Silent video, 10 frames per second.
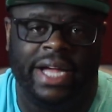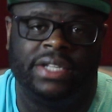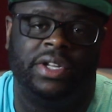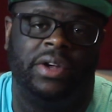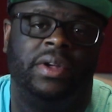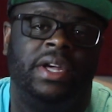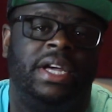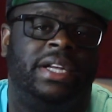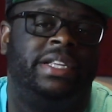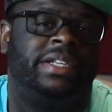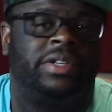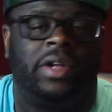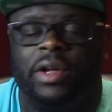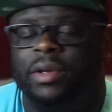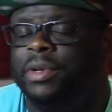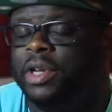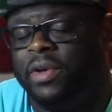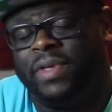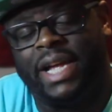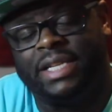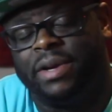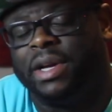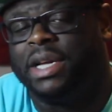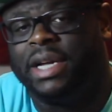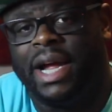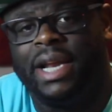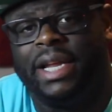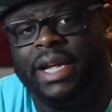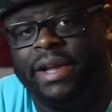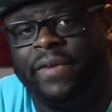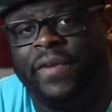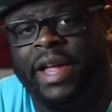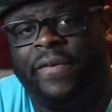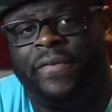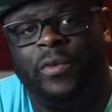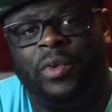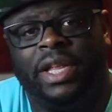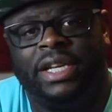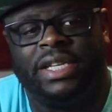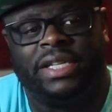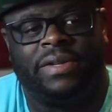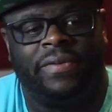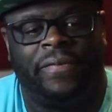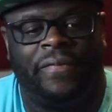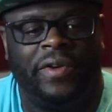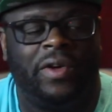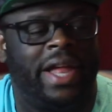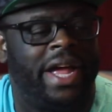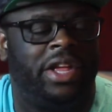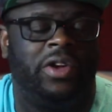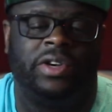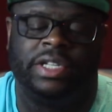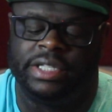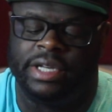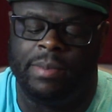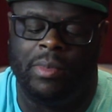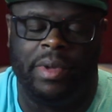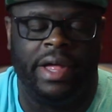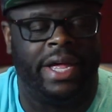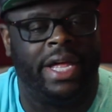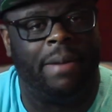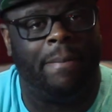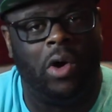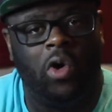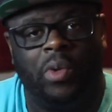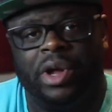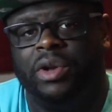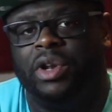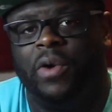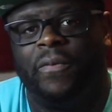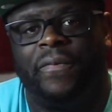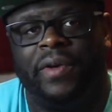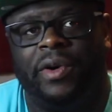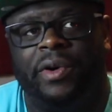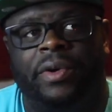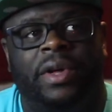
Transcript: So just, that's a good idea if you really just feel like you're just in a mode where you don't feel